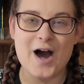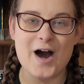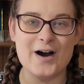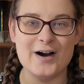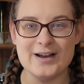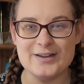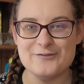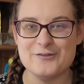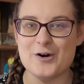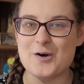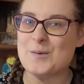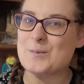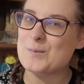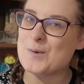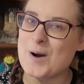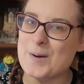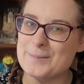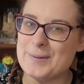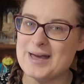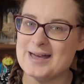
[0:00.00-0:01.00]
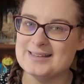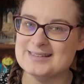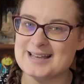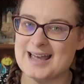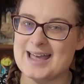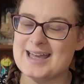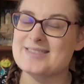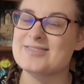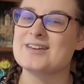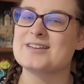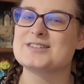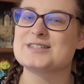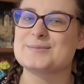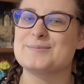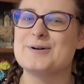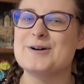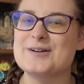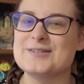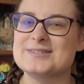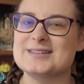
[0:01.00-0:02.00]
I thought what better day than to
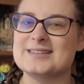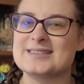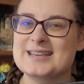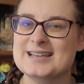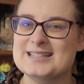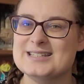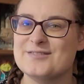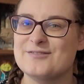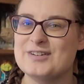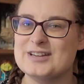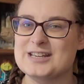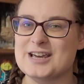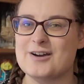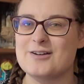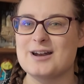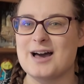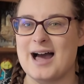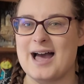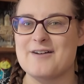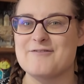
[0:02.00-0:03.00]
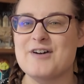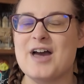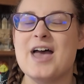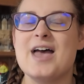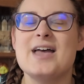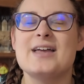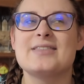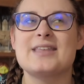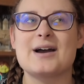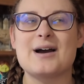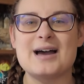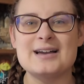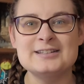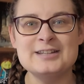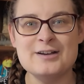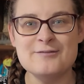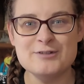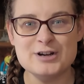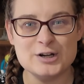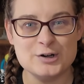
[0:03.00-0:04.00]
put this video live. Now as
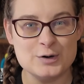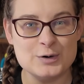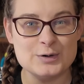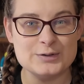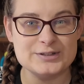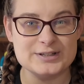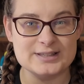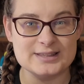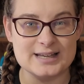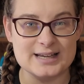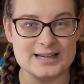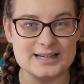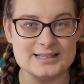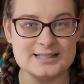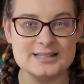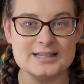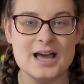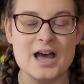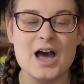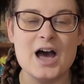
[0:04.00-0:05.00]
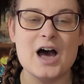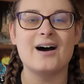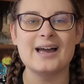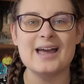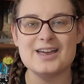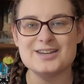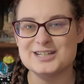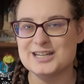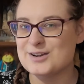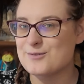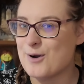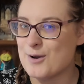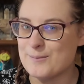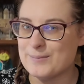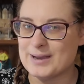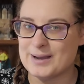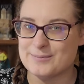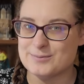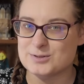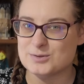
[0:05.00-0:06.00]
I'm recording this, I actually won't
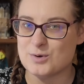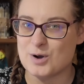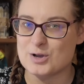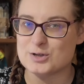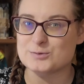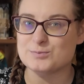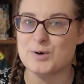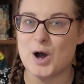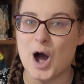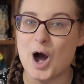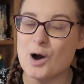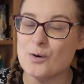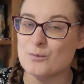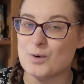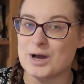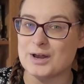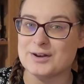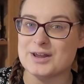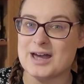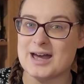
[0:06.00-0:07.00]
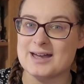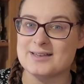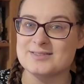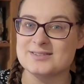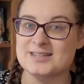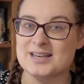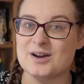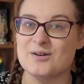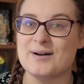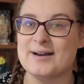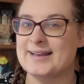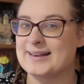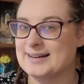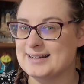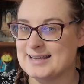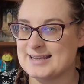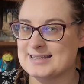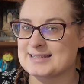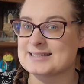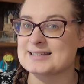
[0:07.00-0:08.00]
be able to watch Part 1 until at
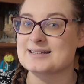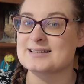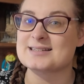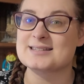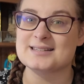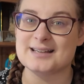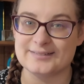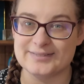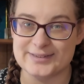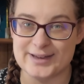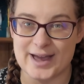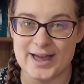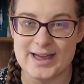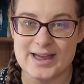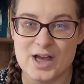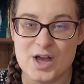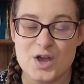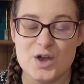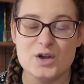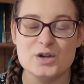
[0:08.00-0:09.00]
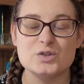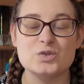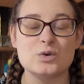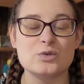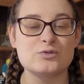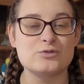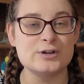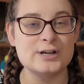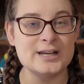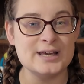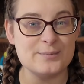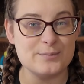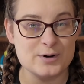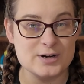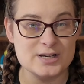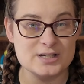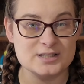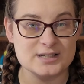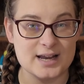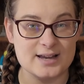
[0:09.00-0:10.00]
least Sunday. So I'd really
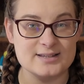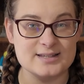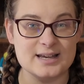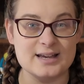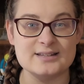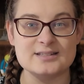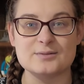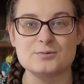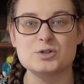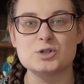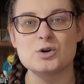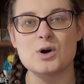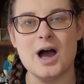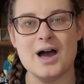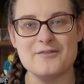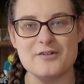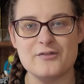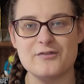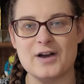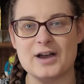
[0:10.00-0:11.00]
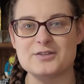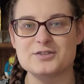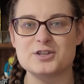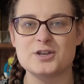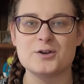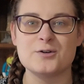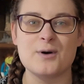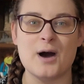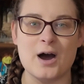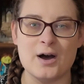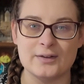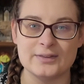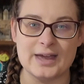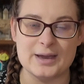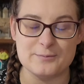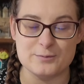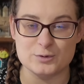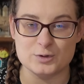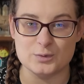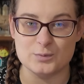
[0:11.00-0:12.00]
appreciate it, as I'm sure other fans who aren't
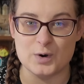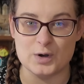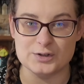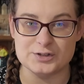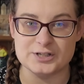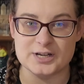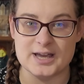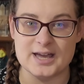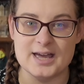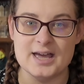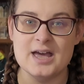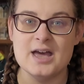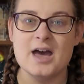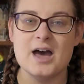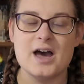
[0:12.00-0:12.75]
able to watch it